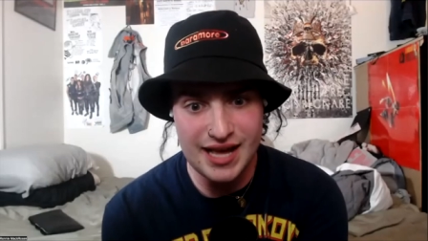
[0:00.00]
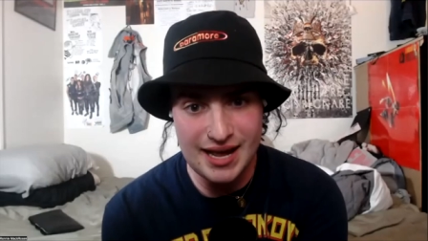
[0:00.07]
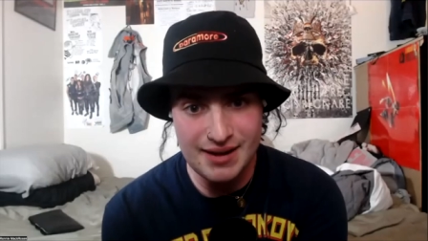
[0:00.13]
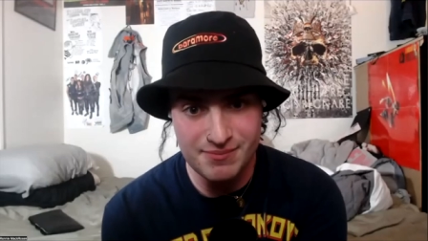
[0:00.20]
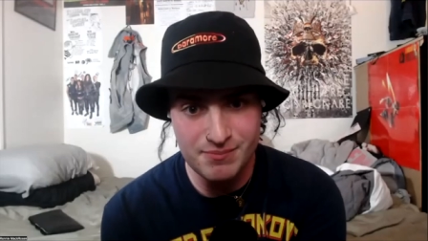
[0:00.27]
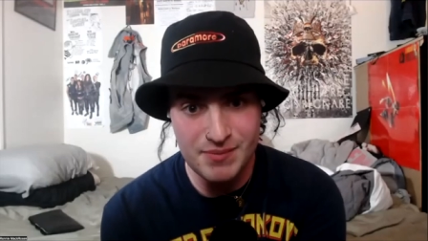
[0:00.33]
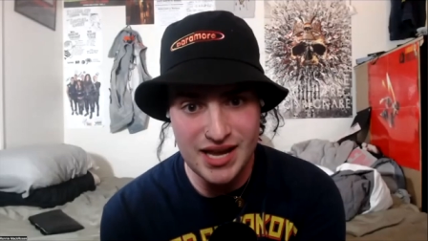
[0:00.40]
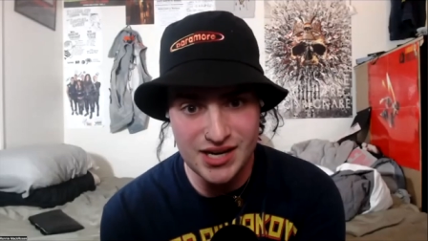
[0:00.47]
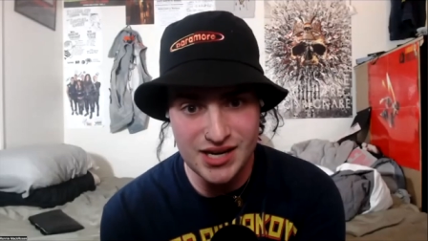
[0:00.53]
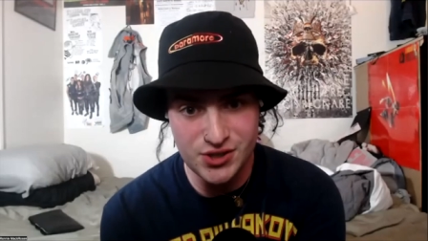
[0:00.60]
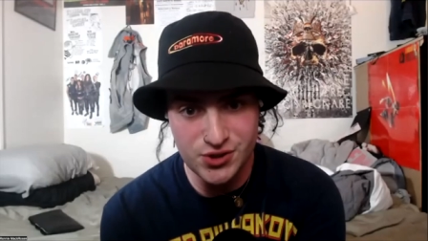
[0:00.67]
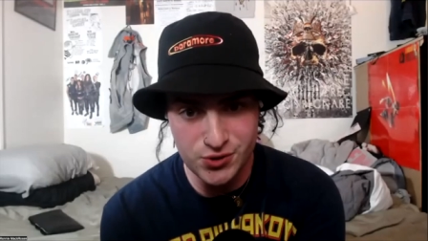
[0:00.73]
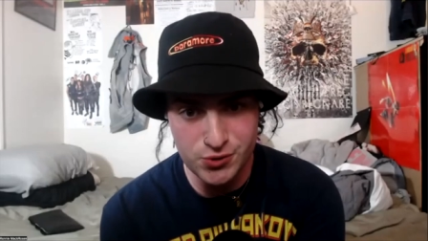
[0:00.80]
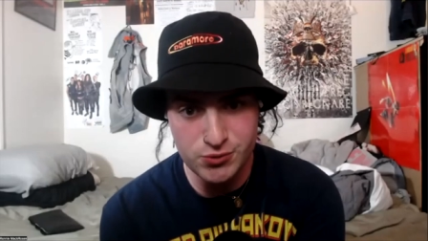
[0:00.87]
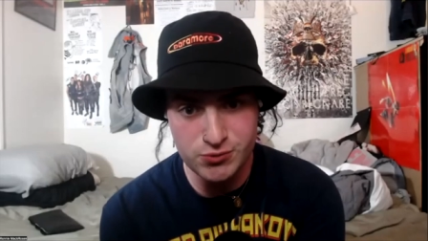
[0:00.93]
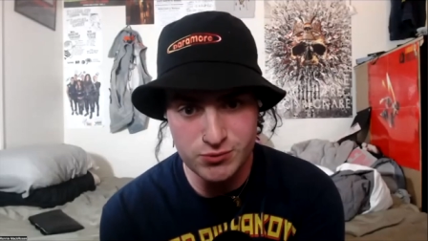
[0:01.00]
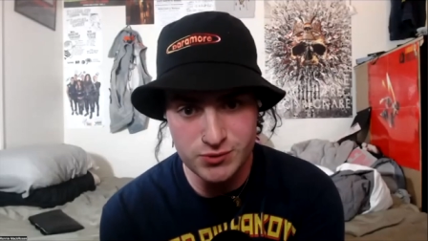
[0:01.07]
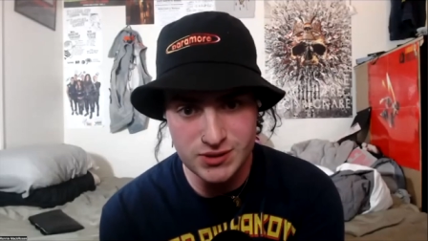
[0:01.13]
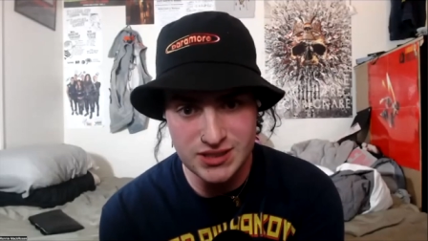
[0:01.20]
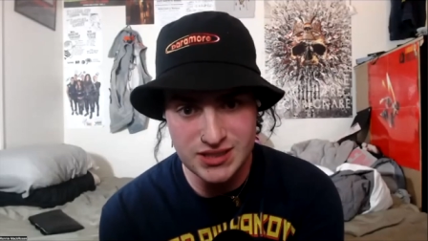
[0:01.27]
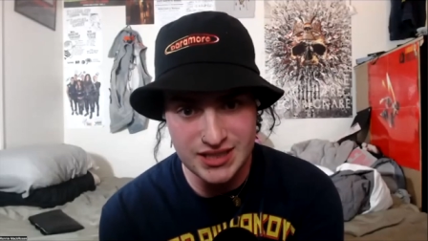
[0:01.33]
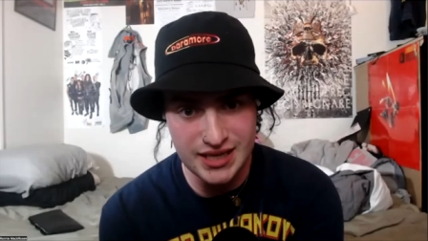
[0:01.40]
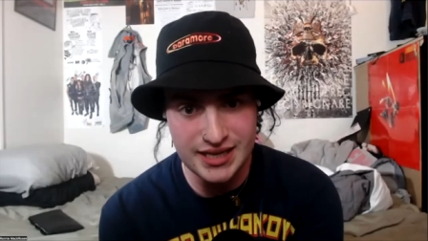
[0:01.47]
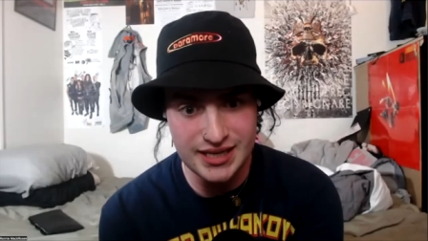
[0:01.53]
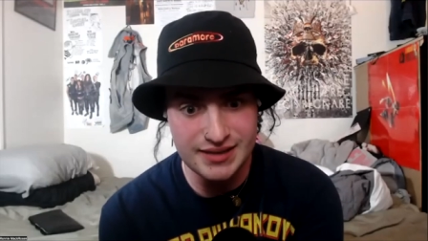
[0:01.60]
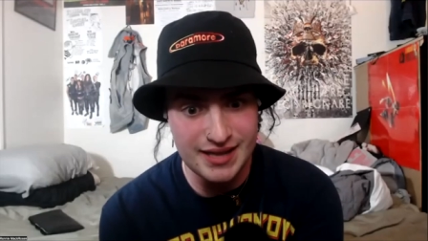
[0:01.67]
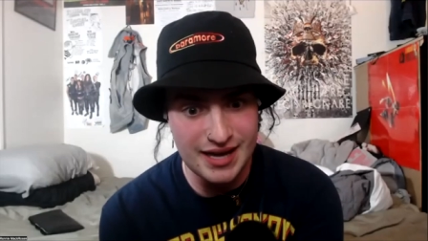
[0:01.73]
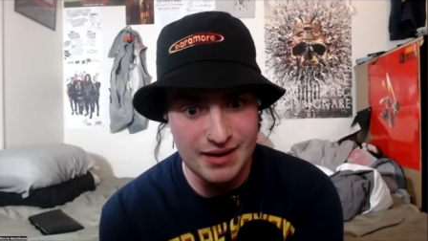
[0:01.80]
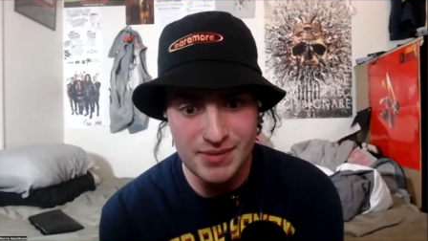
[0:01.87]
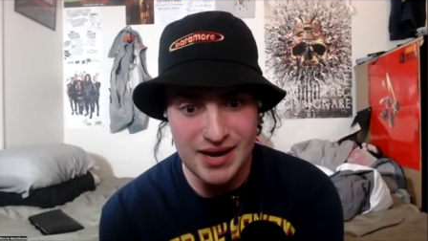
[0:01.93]
that made you see
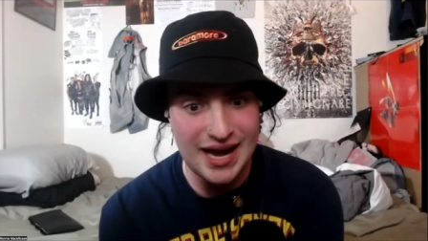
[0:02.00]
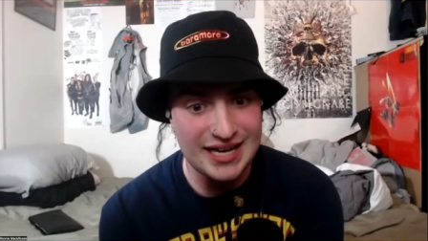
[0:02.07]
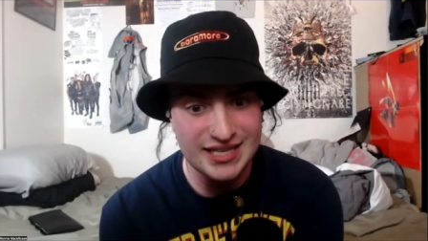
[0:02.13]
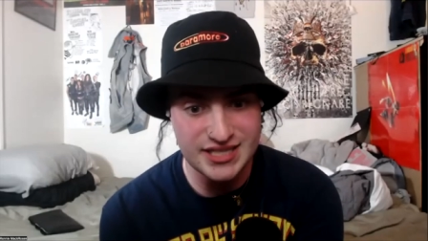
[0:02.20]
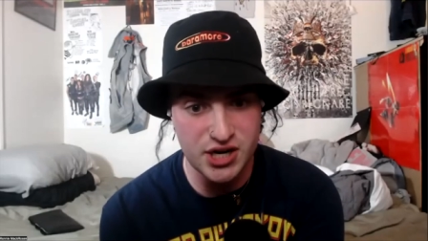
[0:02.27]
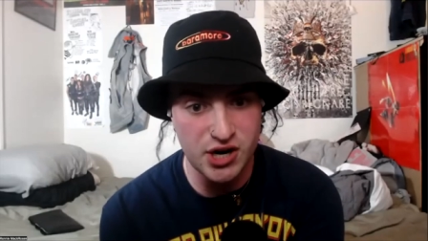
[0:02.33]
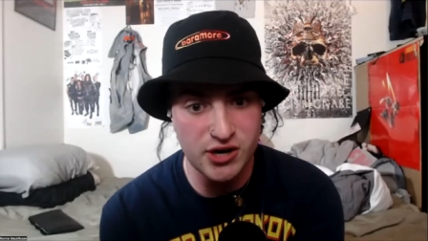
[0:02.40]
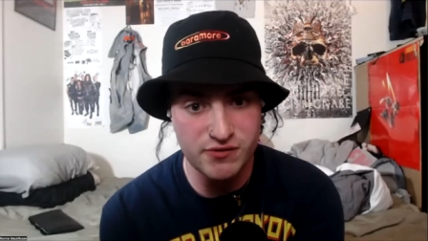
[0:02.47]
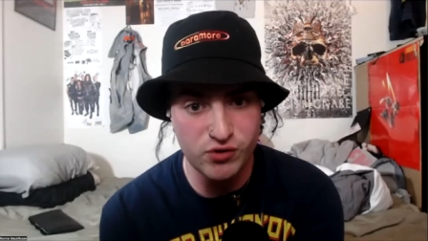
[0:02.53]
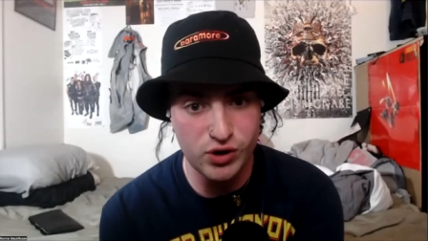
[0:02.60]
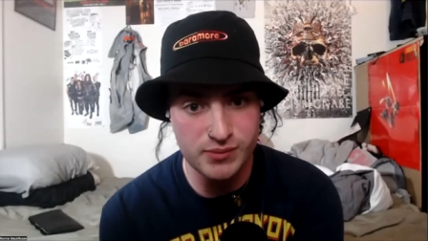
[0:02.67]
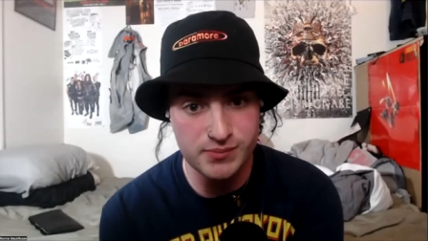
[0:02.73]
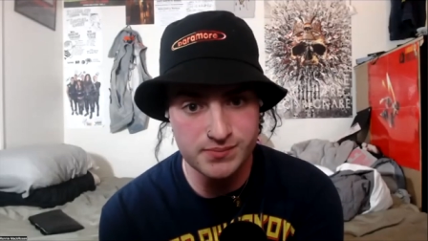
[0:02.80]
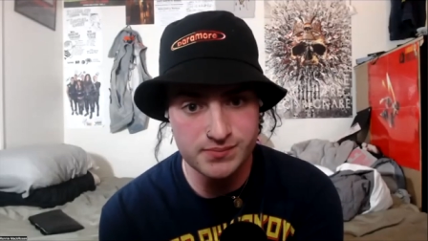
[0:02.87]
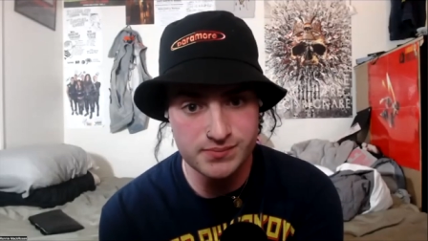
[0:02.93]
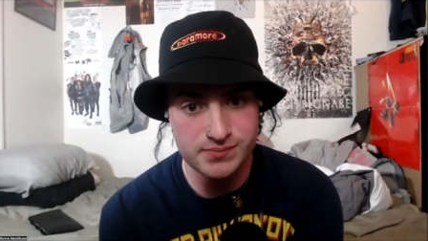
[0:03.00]
them as an art form?